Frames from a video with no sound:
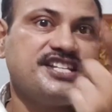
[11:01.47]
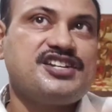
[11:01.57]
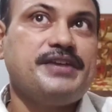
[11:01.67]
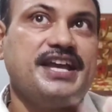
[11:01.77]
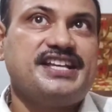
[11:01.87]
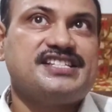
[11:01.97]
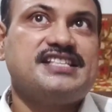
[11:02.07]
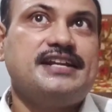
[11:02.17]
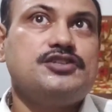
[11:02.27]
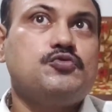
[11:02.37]
extreme case,
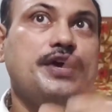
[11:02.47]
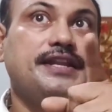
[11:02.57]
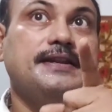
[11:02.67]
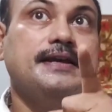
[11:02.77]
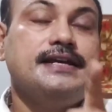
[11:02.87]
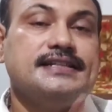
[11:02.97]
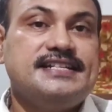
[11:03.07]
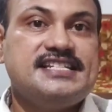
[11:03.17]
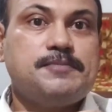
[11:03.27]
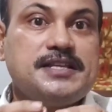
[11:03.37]
that is when
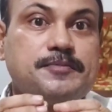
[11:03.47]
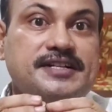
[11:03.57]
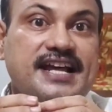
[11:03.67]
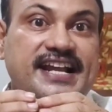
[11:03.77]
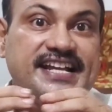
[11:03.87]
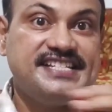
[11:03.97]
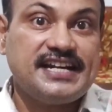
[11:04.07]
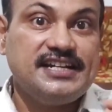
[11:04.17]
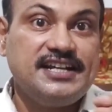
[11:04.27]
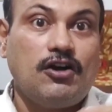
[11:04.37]
displacement are
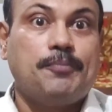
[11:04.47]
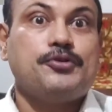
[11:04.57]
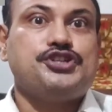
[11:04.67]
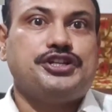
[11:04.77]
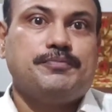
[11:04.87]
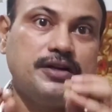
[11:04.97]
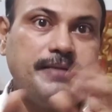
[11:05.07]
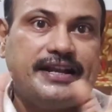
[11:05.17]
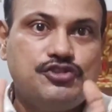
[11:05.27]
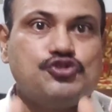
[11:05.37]
exactly opposite but
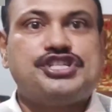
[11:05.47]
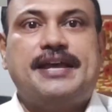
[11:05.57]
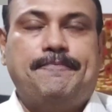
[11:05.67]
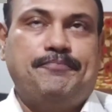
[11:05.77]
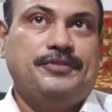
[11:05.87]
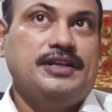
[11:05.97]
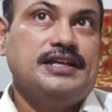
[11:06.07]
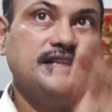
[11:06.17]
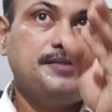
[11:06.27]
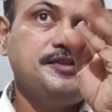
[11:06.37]
magnitude same.
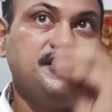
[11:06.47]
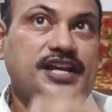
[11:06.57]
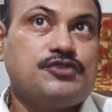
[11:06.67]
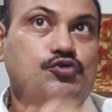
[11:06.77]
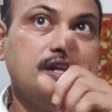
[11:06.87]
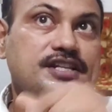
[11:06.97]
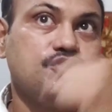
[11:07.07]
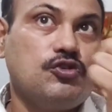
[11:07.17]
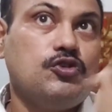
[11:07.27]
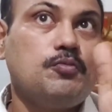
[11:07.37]
That means x1 is
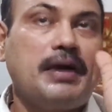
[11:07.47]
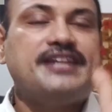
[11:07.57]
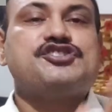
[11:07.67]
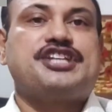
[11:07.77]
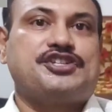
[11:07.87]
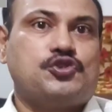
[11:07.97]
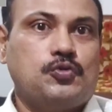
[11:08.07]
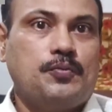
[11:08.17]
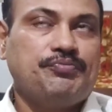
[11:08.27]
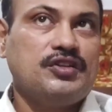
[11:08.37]
equal to minus
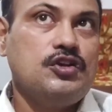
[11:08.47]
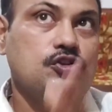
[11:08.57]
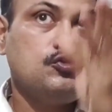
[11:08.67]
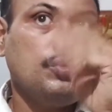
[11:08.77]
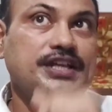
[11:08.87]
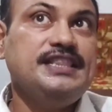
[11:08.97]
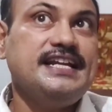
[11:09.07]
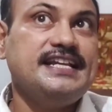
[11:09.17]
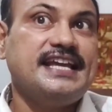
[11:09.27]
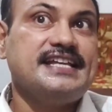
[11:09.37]
x2. So in
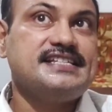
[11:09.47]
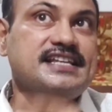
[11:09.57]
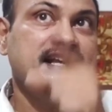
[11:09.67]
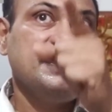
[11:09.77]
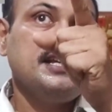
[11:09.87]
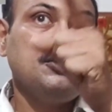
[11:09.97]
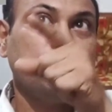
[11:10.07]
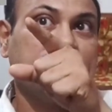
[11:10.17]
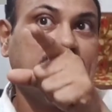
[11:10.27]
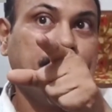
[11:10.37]
that case,
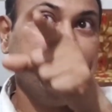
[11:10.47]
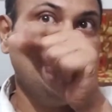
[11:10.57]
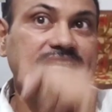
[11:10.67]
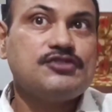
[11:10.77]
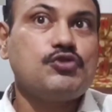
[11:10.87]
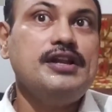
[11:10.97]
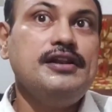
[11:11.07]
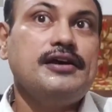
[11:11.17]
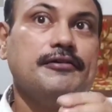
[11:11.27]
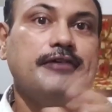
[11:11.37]
your capital
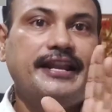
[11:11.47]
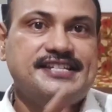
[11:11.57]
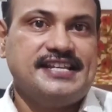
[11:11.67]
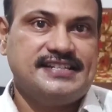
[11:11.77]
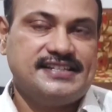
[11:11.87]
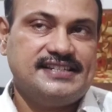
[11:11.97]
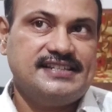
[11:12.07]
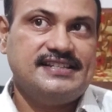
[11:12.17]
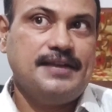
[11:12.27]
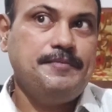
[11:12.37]
X1
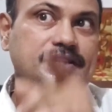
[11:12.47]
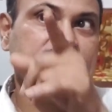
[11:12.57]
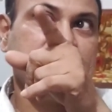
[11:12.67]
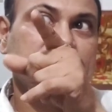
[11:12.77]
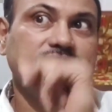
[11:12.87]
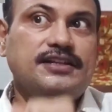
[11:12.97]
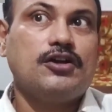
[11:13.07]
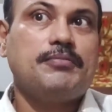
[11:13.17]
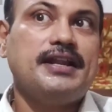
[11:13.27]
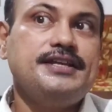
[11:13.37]
vanishes. That means the
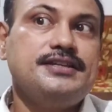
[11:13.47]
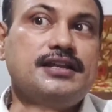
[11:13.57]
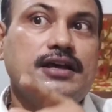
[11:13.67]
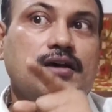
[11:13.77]
normalized